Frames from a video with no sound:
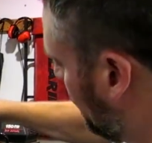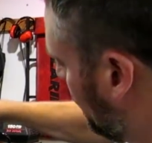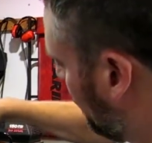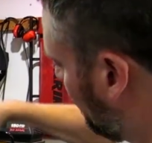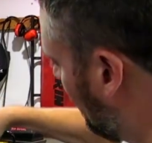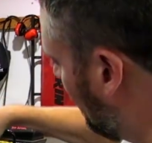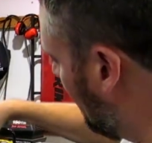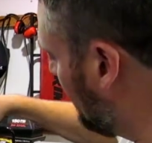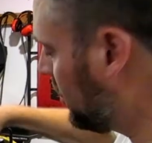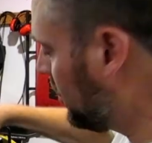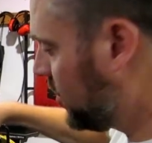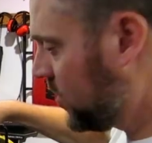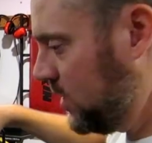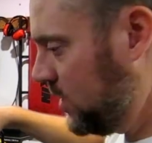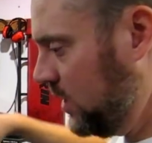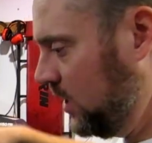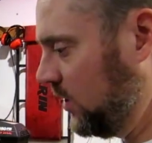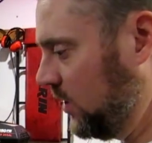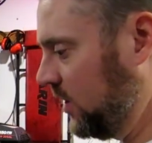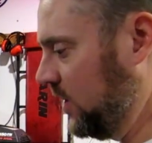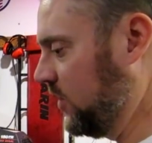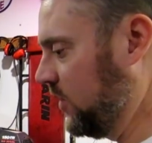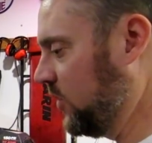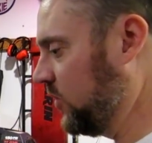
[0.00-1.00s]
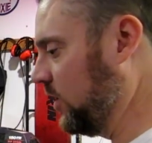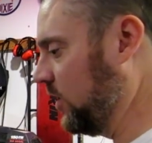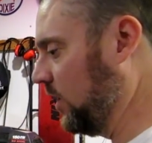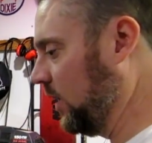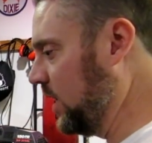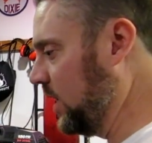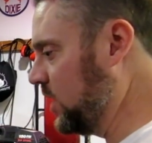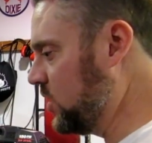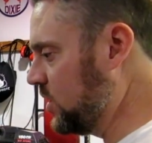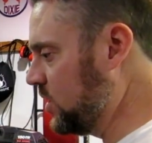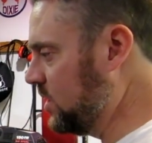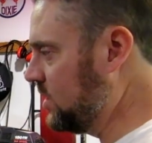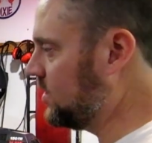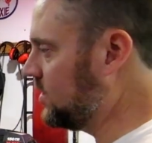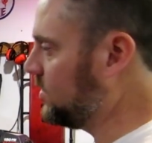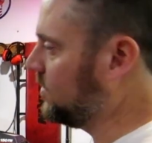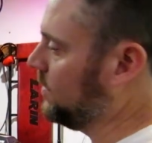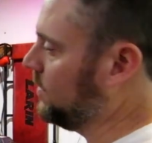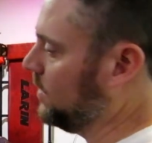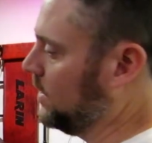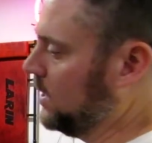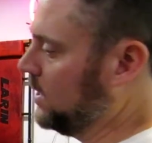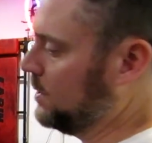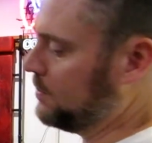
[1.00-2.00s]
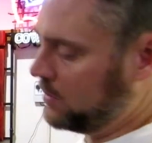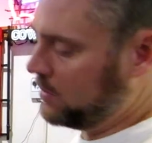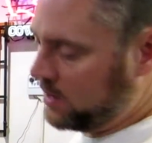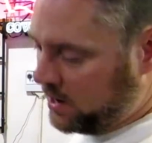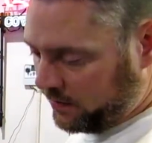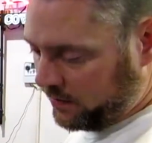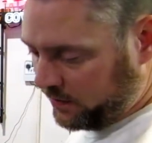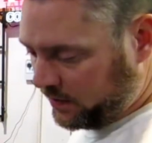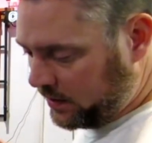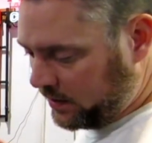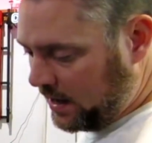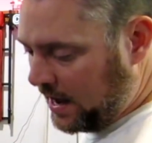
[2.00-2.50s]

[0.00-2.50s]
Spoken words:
rubber seal installations around